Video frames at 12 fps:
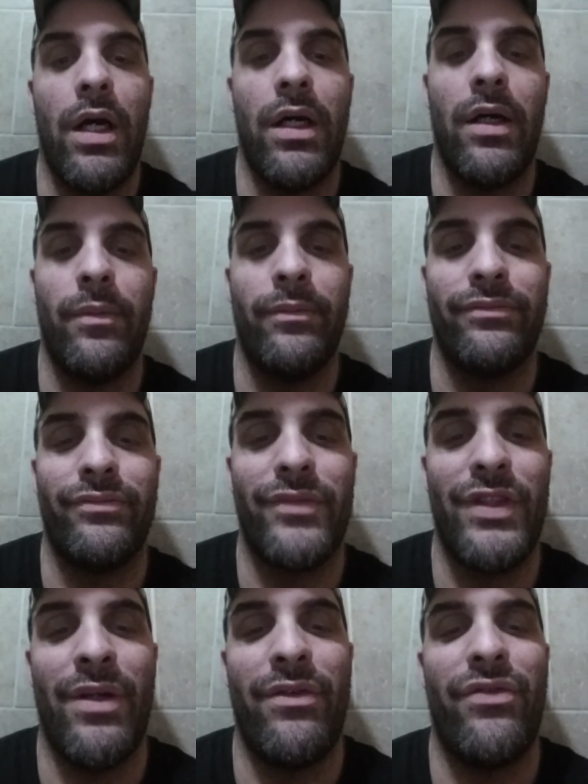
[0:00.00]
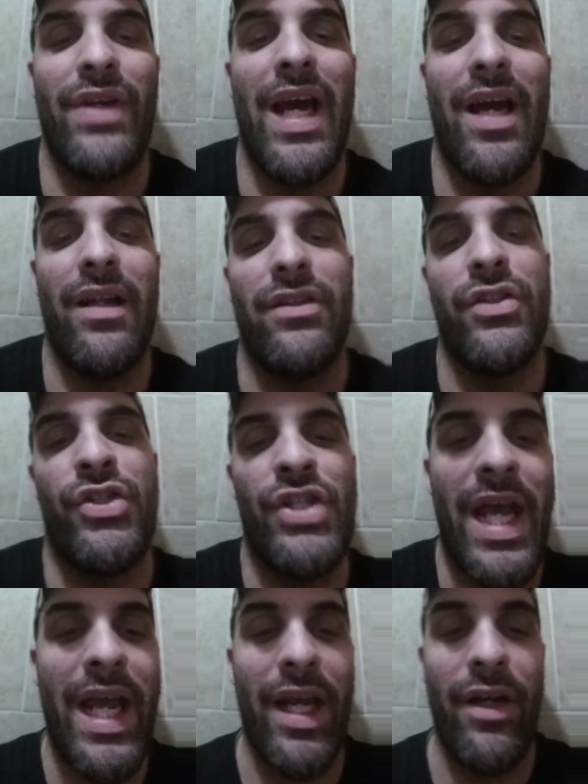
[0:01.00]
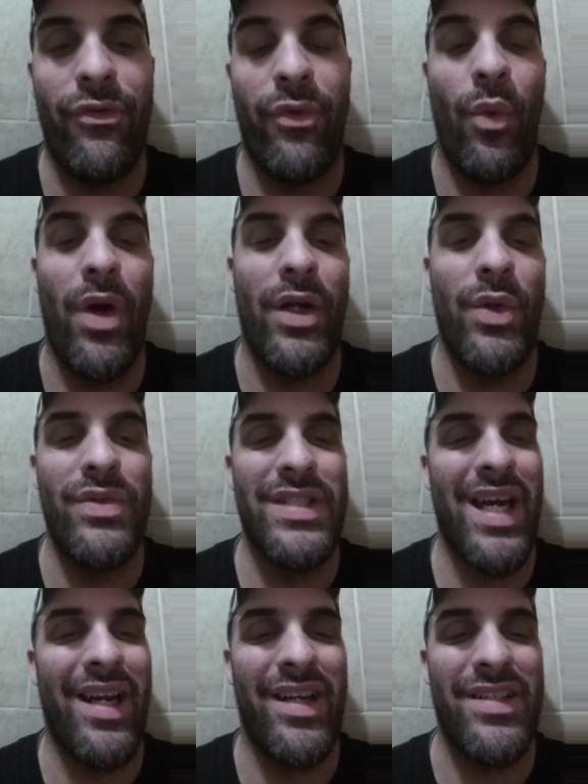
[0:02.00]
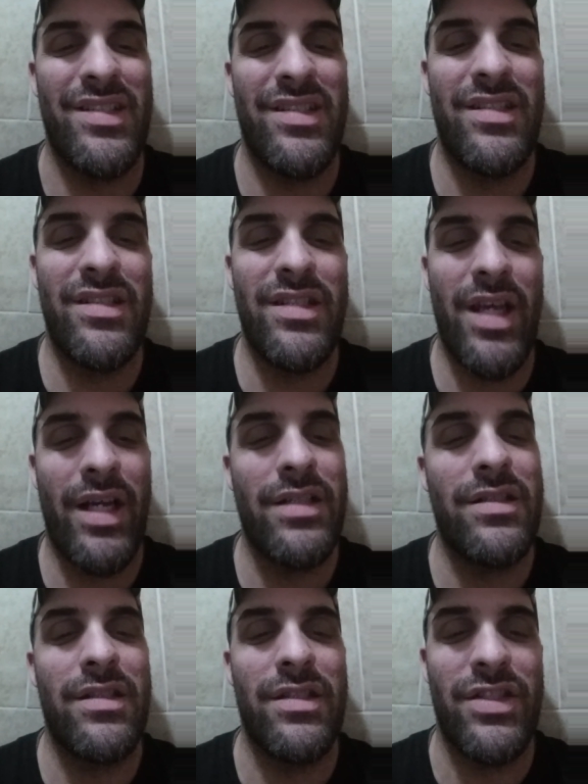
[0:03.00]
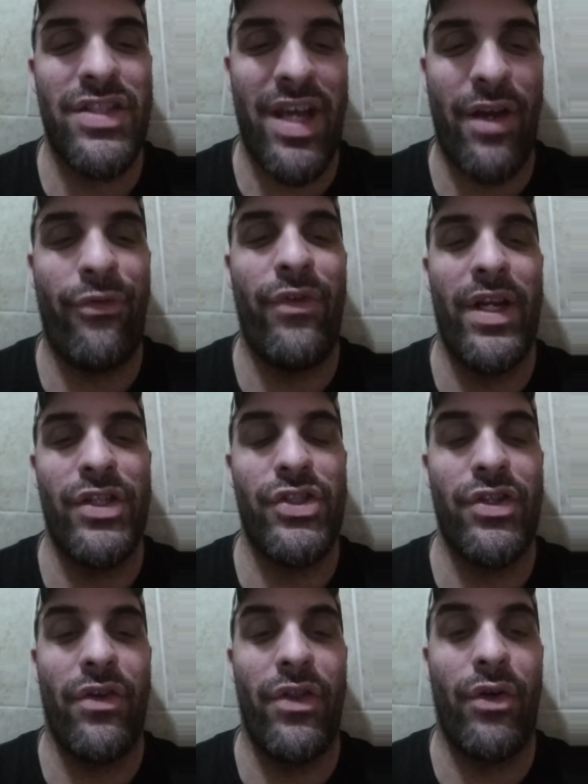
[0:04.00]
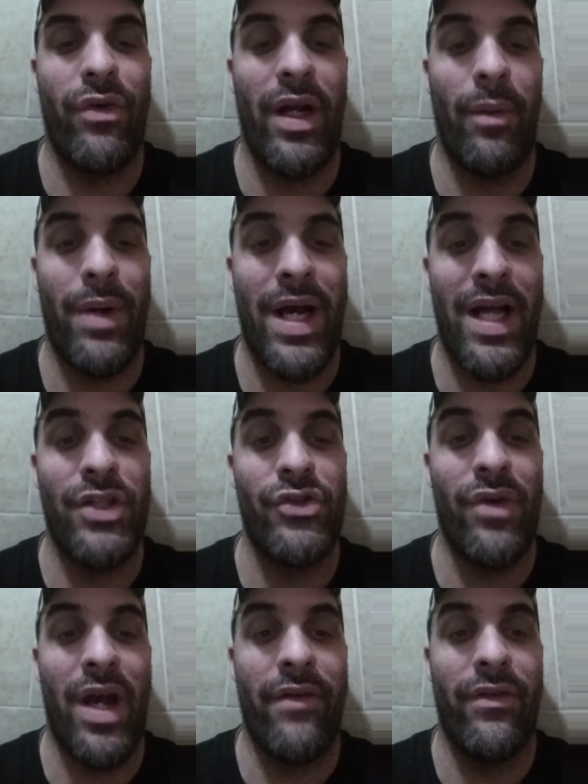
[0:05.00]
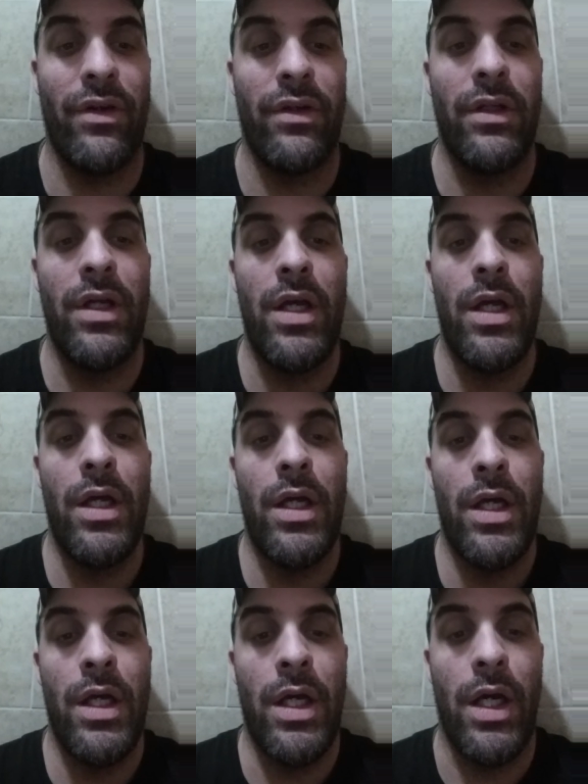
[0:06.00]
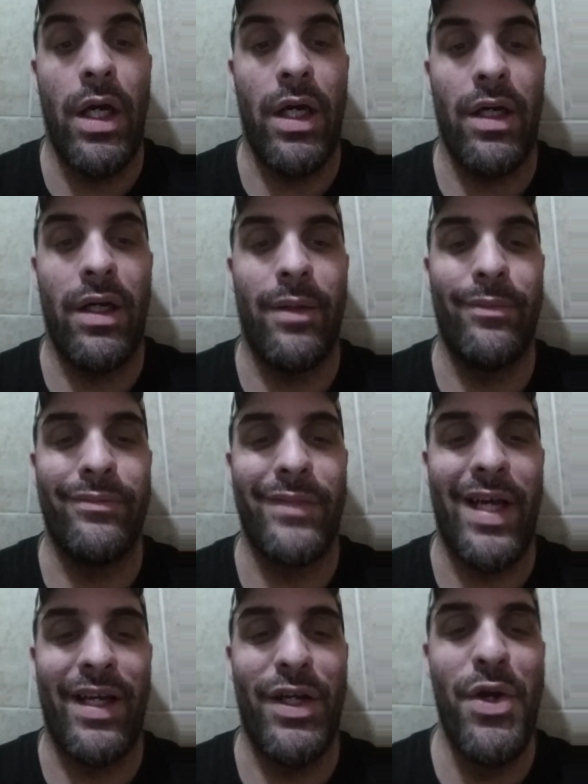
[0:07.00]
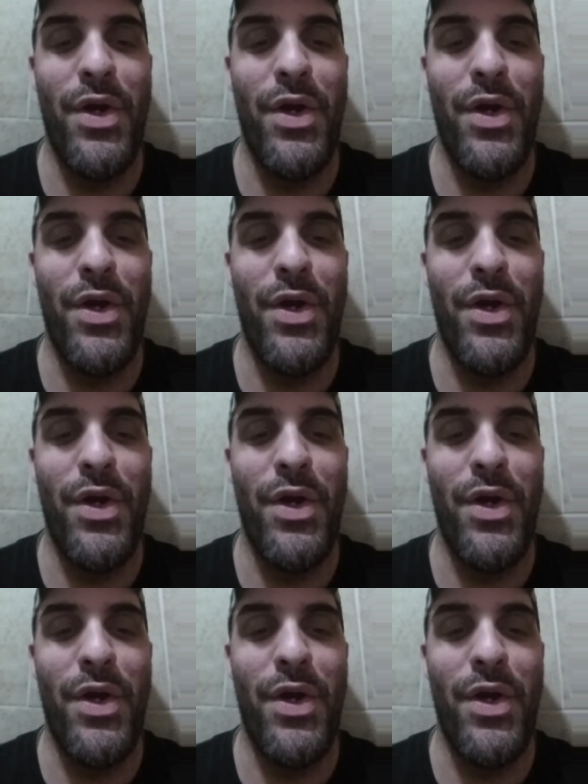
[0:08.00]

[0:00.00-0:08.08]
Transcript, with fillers: Um, you know, you've got Jade for one, who's got a sick, sick finisher, the Cradle Pile Driver. Um, I,